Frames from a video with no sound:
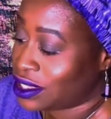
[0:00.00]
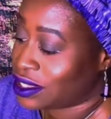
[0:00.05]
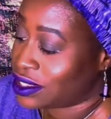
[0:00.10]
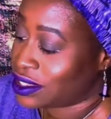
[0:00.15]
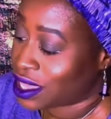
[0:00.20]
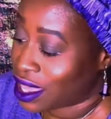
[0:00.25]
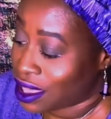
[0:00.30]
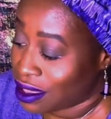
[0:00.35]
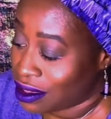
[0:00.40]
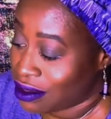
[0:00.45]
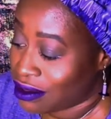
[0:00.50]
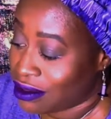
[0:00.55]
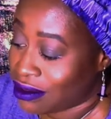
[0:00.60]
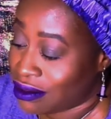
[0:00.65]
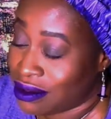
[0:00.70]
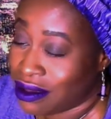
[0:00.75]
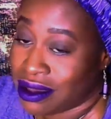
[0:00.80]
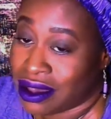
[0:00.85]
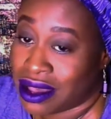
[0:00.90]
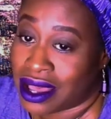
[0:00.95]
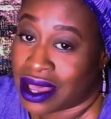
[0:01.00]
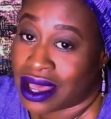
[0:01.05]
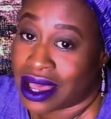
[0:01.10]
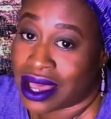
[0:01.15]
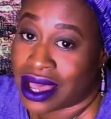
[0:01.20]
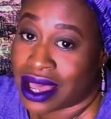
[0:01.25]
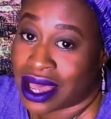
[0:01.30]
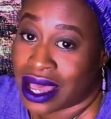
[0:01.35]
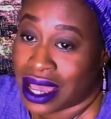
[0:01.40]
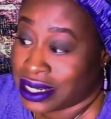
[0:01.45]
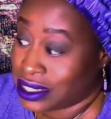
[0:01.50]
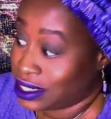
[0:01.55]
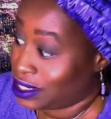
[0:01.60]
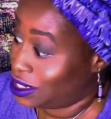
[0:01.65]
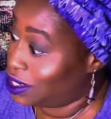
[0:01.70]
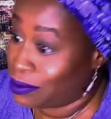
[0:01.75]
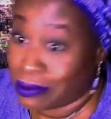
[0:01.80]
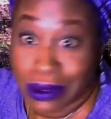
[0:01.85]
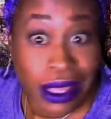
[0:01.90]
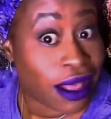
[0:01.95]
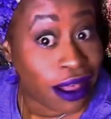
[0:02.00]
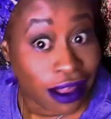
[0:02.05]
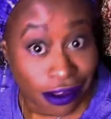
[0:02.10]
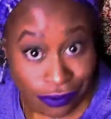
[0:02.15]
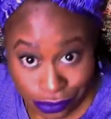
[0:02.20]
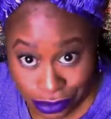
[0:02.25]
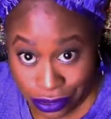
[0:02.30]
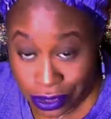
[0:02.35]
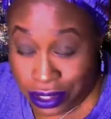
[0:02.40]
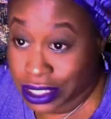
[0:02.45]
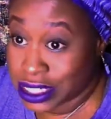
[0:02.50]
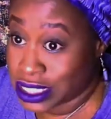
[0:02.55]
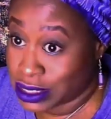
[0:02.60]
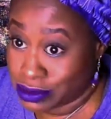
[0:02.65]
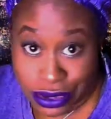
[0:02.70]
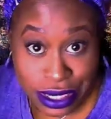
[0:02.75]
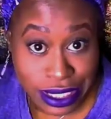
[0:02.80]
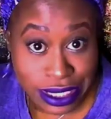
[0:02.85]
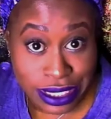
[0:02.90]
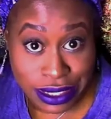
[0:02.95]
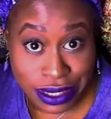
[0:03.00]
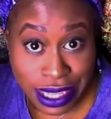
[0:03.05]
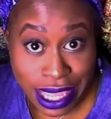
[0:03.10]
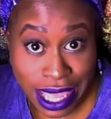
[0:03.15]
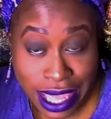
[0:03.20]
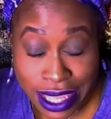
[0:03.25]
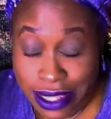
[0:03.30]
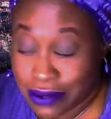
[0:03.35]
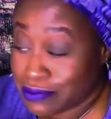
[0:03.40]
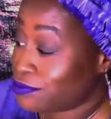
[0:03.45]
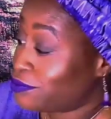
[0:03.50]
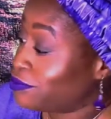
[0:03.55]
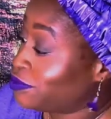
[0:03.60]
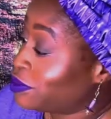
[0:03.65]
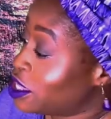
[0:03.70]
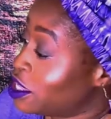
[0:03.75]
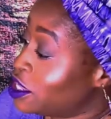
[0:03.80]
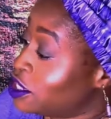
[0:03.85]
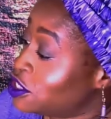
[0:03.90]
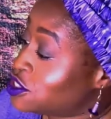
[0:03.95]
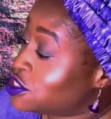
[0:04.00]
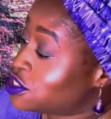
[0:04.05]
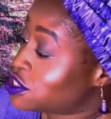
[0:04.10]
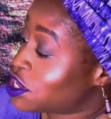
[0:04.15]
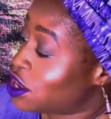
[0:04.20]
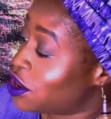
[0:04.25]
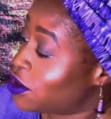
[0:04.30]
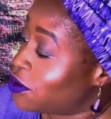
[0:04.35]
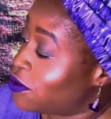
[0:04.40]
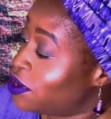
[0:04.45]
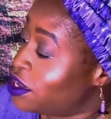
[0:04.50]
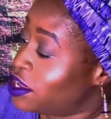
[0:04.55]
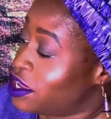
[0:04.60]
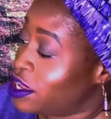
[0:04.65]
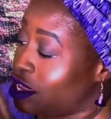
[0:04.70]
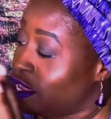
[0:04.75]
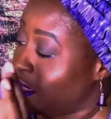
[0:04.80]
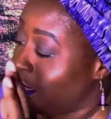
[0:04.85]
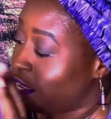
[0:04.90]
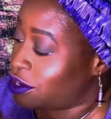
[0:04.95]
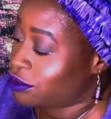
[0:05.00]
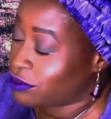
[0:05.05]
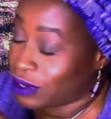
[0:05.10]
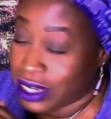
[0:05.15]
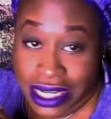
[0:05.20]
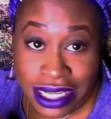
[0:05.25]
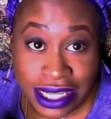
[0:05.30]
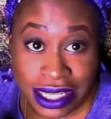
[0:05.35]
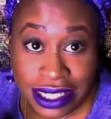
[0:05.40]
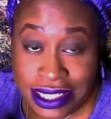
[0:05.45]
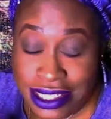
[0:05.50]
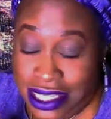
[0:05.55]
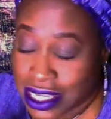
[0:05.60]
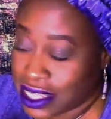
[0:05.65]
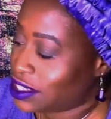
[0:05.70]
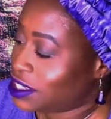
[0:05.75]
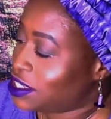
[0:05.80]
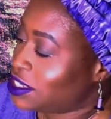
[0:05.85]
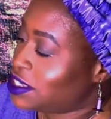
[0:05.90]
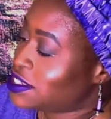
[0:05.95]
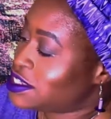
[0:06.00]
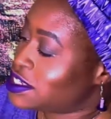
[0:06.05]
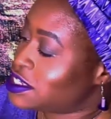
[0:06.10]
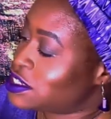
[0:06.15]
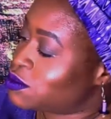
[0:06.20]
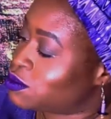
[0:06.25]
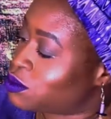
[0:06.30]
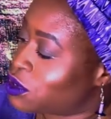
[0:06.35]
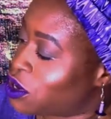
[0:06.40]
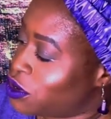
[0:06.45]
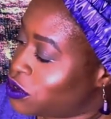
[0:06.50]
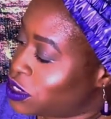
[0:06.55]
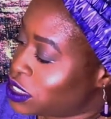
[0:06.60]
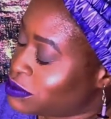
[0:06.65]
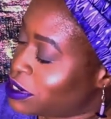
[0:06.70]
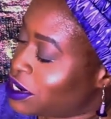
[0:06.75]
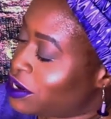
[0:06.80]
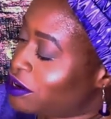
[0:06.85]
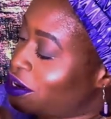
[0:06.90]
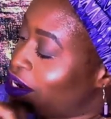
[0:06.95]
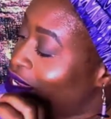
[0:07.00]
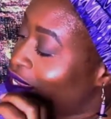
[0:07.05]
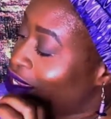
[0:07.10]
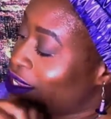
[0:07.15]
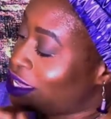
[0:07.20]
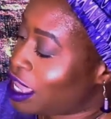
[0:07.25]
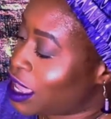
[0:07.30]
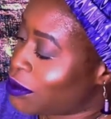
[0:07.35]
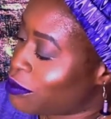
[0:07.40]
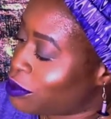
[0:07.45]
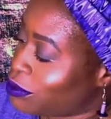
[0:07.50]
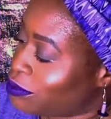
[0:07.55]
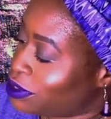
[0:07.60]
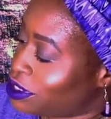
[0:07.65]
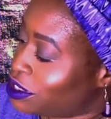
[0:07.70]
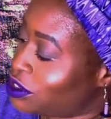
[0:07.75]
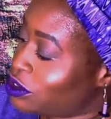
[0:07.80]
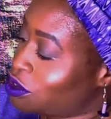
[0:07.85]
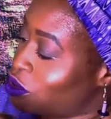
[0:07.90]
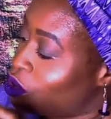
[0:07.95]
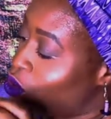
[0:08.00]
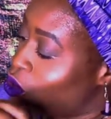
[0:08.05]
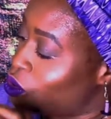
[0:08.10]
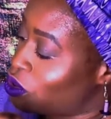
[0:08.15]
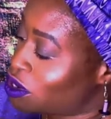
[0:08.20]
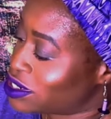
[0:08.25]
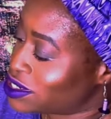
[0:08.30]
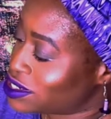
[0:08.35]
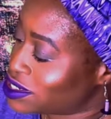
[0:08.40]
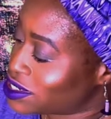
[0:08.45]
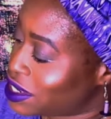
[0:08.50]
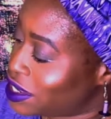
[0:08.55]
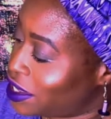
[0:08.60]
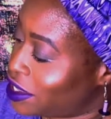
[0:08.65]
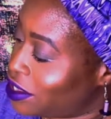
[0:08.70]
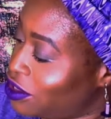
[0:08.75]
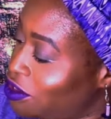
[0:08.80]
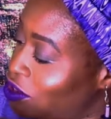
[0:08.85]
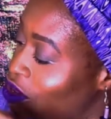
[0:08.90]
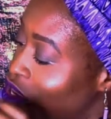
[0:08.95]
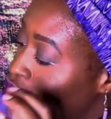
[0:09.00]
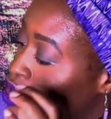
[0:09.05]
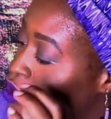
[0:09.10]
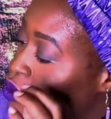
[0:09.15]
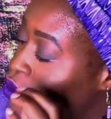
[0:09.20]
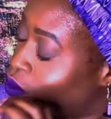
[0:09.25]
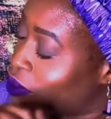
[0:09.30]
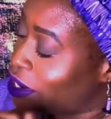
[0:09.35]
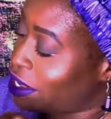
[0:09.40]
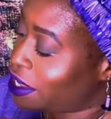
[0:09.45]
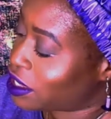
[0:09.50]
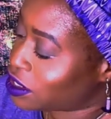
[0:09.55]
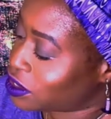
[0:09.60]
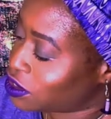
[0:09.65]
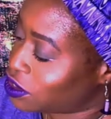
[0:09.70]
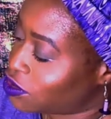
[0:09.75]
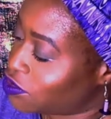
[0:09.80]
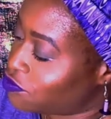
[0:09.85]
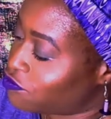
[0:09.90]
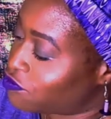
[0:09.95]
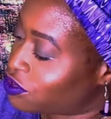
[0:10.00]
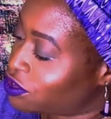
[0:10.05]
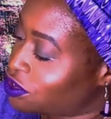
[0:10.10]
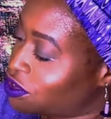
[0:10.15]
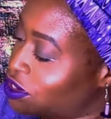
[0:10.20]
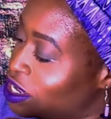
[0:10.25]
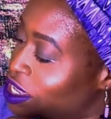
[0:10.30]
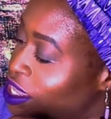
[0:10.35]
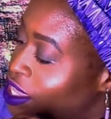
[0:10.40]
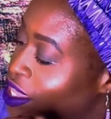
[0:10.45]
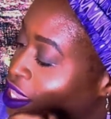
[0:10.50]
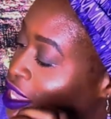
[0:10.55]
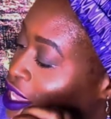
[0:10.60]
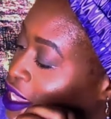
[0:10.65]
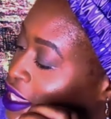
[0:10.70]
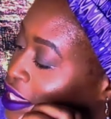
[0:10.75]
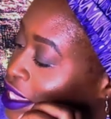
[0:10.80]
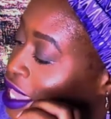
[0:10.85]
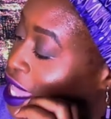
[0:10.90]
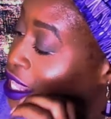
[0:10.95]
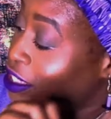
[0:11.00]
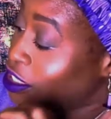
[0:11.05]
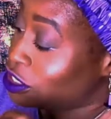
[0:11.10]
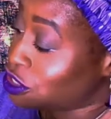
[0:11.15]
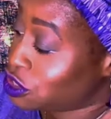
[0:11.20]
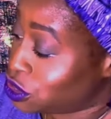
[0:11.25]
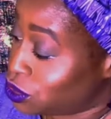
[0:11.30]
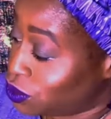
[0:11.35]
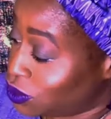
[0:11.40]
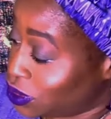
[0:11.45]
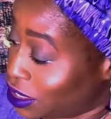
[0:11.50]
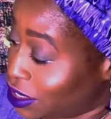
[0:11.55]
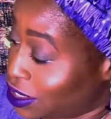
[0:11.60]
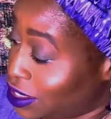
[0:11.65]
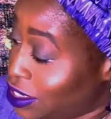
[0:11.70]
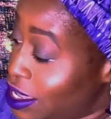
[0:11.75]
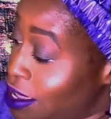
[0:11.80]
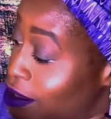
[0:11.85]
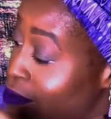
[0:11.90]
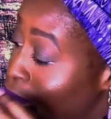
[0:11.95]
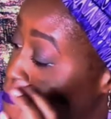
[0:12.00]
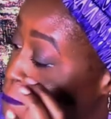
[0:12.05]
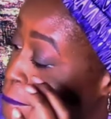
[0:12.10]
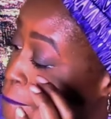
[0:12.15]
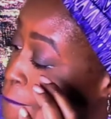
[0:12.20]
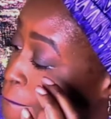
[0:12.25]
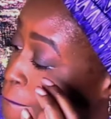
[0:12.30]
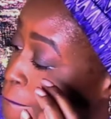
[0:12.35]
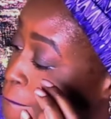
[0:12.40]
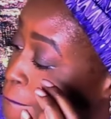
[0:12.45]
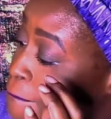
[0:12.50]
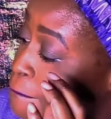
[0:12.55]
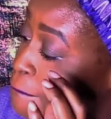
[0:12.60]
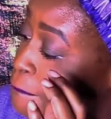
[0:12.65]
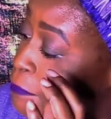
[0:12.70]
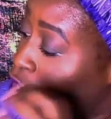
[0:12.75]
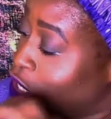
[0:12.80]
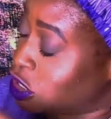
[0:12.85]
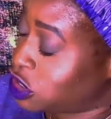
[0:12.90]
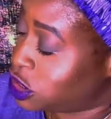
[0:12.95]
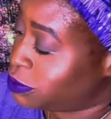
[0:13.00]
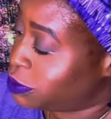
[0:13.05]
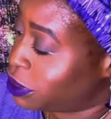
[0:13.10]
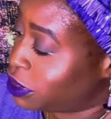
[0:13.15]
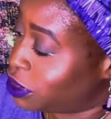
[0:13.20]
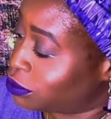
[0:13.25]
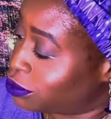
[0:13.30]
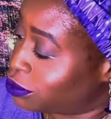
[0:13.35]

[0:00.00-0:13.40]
Y'all, I need help with all four of these points, okay? So ingredients in this is rosemary, chamomile, horsetail, red clover, calendula, marshmallow